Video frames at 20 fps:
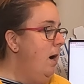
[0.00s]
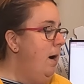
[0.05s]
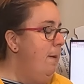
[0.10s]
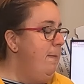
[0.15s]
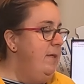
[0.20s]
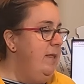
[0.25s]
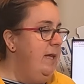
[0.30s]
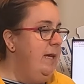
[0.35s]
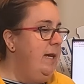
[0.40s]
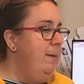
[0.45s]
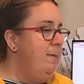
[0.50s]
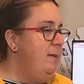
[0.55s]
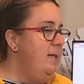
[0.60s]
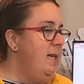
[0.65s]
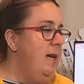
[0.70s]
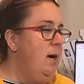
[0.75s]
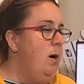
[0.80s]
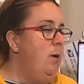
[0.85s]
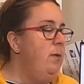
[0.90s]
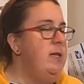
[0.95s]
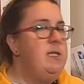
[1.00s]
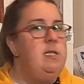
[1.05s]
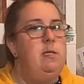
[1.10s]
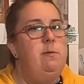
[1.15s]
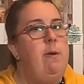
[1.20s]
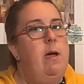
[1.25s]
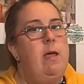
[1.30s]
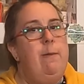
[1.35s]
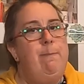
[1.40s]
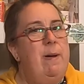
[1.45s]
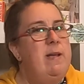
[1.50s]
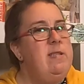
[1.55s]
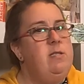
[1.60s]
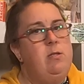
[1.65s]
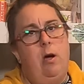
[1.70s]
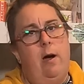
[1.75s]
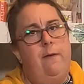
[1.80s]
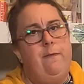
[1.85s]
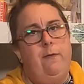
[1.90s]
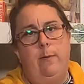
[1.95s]
And they kept saying, oh, this is my
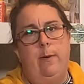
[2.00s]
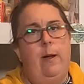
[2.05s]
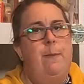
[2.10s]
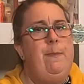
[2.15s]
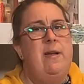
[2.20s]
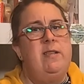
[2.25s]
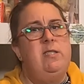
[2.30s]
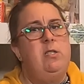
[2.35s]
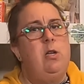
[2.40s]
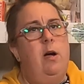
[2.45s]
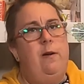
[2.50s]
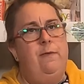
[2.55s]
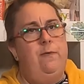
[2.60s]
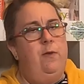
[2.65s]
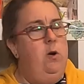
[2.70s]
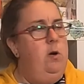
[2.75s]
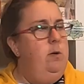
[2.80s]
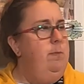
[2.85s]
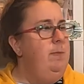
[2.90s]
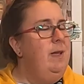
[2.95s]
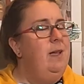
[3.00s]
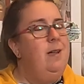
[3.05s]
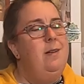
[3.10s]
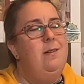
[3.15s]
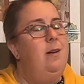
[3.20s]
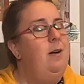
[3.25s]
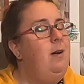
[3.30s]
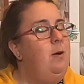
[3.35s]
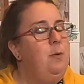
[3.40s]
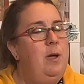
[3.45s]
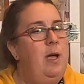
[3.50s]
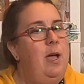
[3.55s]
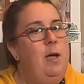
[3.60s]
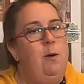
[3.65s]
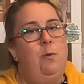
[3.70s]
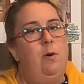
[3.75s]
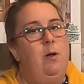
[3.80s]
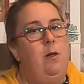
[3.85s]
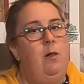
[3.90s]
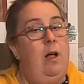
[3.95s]
best offer, my best offer. Like,
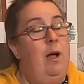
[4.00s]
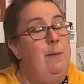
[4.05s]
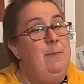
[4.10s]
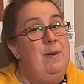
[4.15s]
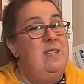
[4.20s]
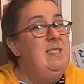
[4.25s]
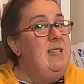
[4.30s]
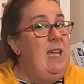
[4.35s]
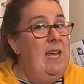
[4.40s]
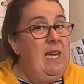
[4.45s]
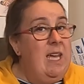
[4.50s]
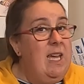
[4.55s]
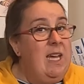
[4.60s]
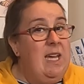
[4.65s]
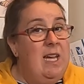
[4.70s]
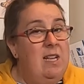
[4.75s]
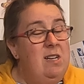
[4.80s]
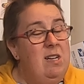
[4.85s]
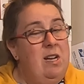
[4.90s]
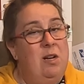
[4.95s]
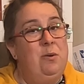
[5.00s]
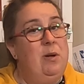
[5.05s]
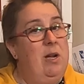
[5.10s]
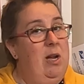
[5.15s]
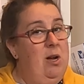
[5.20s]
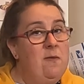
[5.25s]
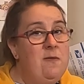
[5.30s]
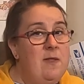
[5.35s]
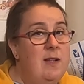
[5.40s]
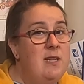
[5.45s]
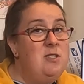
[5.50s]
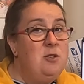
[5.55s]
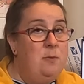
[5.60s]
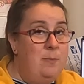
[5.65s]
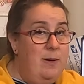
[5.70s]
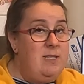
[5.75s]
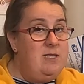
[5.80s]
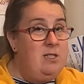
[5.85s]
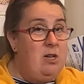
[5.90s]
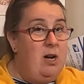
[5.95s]
okay, well, I'm not taking it. I don't care if that's your
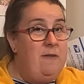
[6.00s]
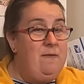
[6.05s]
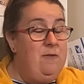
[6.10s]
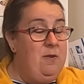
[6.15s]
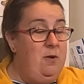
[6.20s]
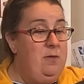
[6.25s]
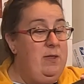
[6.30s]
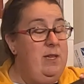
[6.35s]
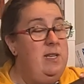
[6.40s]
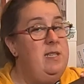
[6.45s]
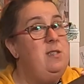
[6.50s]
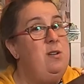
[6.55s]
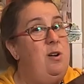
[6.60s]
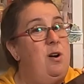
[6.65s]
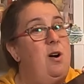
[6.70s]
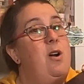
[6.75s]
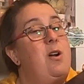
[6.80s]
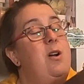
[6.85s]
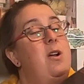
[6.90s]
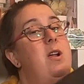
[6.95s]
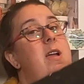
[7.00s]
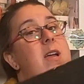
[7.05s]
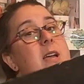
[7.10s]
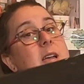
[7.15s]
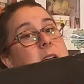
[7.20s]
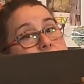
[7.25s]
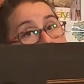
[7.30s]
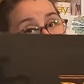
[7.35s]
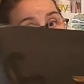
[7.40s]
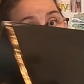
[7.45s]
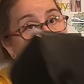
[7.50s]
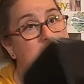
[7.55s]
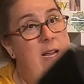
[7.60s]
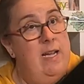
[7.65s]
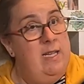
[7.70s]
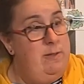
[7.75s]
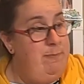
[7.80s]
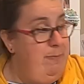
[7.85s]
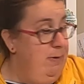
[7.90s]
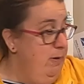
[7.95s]
best offer. These are hella
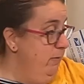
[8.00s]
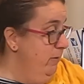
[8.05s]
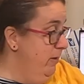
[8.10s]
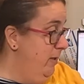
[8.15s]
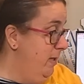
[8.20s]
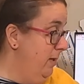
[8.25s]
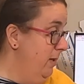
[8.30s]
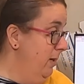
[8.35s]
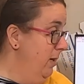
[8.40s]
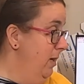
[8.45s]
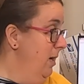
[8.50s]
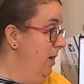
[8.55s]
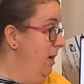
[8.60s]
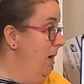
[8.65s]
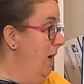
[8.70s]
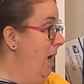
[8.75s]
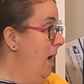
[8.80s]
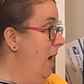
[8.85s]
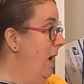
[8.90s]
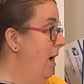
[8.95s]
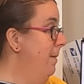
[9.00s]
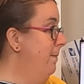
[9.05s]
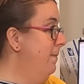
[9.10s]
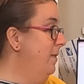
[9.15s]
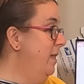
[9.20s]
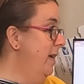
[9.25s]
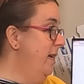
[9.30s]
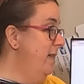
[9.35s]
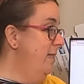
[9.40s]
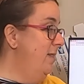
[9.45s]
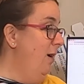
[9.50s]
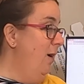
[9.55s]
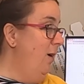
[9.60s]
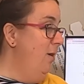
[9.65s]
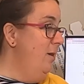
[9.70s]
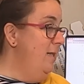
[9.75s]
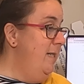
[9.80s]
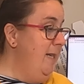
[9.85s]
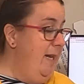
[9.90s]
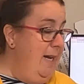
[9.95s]
nice boots. These
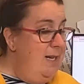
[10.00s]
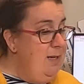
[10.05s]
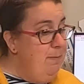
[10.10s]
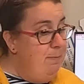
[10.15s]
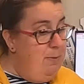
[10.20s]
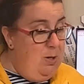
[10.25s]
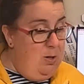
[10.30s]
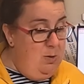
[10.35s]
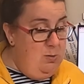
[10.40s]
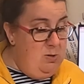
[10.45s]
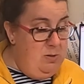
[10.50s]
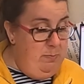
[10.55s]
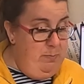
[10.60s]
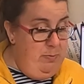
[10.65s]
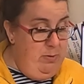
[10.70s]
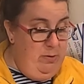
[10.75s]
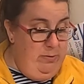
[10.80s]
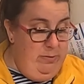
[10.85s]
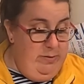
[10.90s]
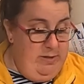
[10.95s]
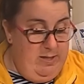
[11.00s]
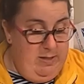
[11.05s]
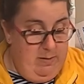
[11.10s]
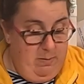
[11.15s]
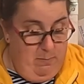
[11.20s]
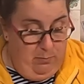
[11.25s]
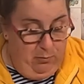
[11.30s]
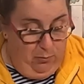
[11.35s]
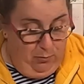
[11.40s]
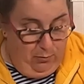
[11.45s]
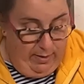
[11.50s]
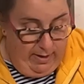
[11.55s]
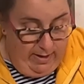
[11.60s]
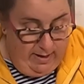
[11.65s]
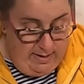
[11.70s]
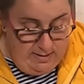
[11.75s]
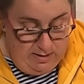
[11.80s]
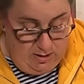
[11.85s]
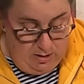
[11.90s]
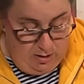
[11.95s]
are Dan Post boots,
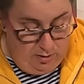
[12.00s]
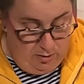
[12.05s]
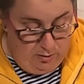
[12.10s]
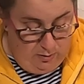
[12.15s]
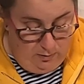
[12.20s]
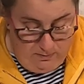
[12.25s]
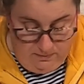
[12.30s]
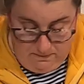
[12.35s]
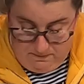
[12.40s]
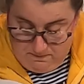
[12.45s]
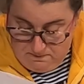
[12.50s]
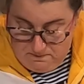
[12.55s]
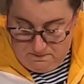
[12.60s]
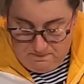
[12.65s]
brand new.